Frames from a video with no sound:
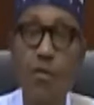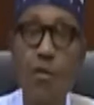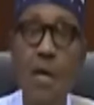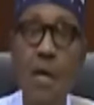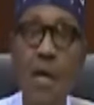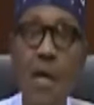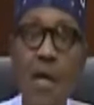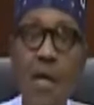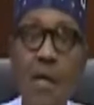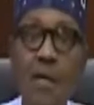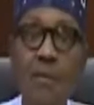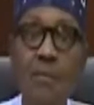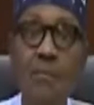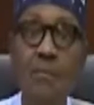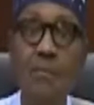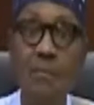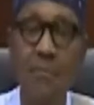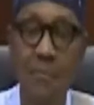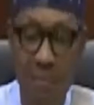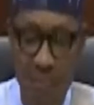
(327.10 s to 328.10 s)
Today,
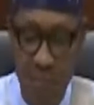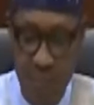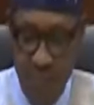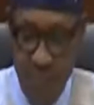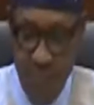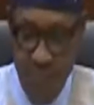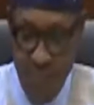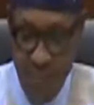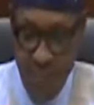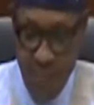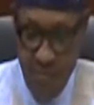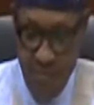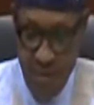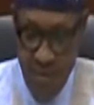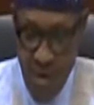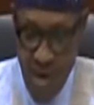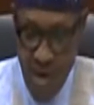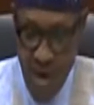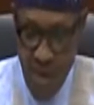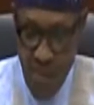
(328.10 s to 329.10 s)

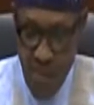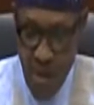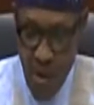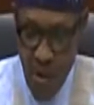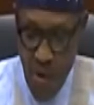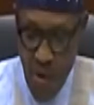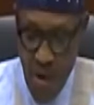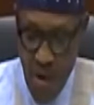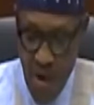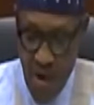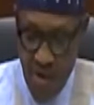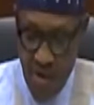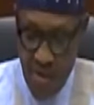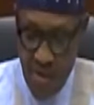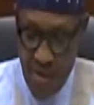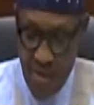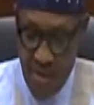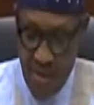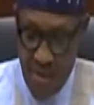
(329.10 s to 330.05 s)
I am aware